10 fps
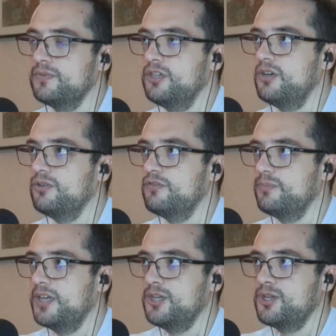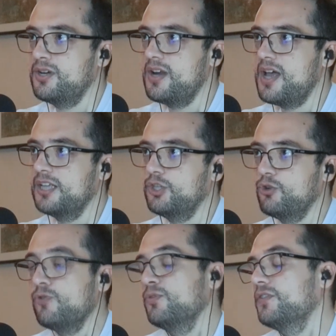You've mentioned that
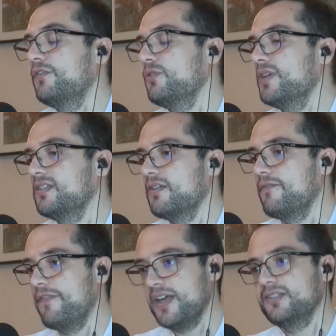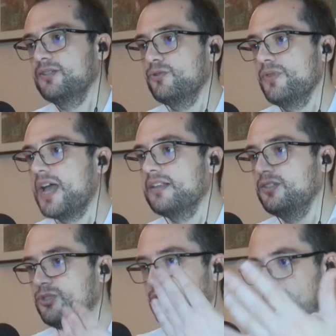you almost feel as a vessel that
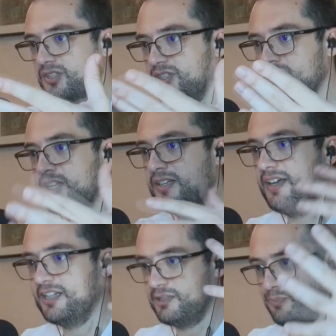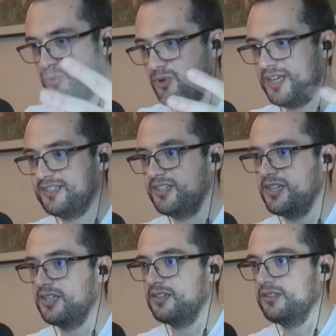is just
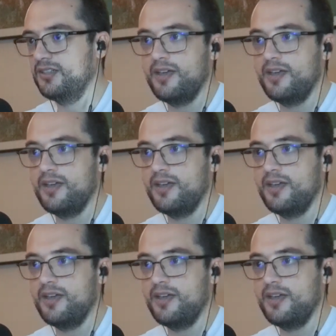expressing the